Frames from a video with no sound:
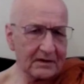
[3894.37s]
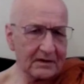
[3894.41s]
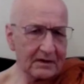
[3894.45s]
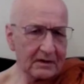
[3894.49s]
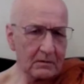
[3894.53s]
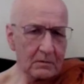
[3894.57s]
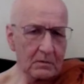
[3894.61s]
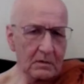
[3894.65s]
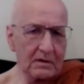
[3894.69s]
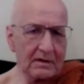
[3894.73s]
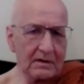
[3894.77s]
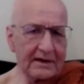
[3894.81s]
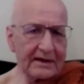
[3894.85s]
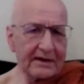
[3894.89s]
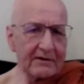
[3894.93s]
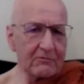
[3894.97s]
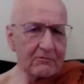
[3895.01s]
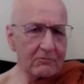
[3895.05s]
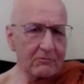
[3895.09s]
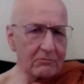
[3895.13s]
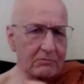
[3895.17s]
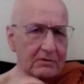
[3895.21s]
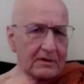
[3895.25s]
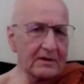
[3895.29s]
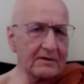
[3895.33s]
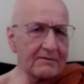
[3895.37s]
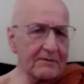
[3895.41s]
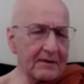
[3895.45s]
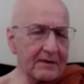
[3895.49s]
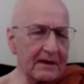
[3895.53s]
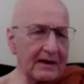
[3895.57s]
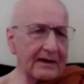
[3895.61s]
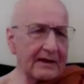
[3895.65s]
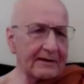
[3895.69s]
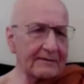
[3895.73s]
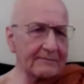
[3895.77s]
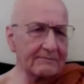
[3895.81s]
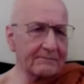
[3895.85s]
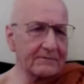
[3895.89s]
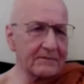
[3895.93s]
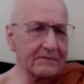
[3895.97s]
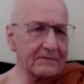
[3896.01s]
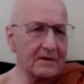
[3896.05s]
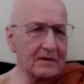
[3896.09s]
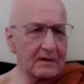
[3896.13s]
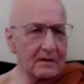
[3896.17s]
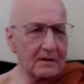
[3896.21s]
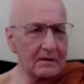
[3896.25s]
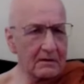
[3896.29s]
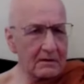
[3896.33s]
It will want to get rid of that
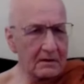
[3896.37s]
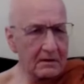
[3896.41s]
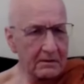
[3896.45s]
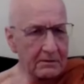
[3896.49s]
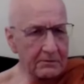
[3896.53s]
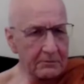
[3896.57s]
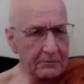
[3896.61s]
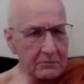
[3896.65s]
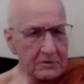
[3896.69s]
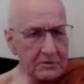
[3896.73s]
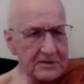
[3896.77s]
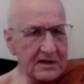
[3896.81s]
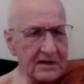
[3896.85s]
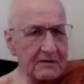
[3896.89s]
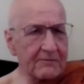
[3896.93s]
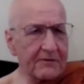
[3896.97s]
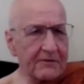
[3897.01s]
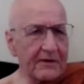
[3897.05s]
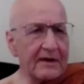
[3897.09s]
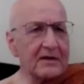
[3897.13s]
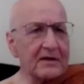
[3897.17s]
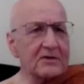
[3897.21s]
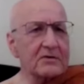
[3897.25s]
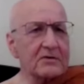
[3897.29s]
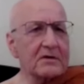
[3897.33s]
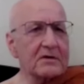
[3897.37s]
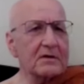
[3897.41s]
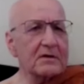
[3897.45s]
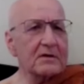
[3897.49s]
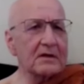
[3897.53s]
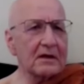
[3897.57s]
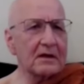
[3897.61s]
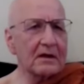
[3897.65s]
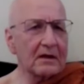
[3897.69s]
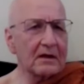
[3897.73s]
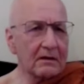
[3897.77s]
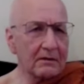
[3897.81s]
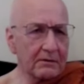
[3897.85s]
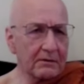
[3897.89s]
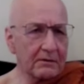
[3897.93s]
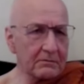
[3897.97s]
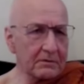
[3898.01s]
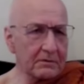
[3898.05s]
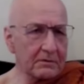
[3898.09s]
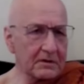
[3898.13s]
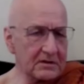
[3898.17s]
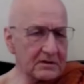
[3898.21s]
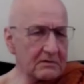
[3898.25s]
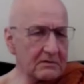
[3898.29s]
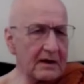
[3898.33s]
through self-hatred,
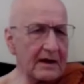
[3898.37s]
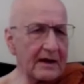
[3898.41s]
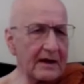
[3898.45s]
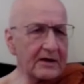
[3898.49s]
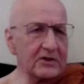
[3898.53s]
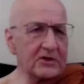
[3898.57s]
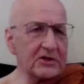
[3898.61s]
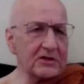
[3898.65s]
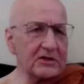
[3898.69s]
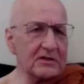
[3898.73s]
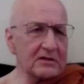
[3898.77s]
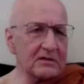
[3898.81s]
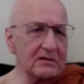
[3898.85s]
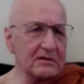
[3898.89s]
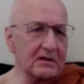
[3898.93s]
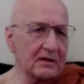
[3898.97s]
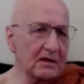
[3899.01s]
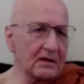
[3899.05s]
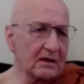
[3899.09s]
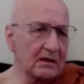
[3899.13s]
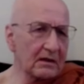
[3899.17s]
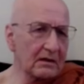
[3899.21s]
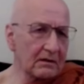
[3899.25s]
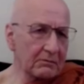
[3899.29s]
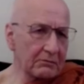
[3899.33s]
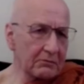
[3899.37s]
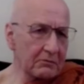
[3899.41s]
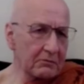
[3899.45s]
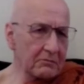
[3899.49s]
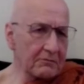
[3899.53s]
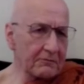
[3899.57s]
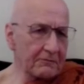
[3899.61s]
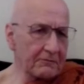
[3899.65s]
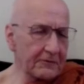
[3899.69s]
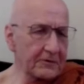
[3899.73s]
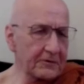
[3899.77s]
through distraction, through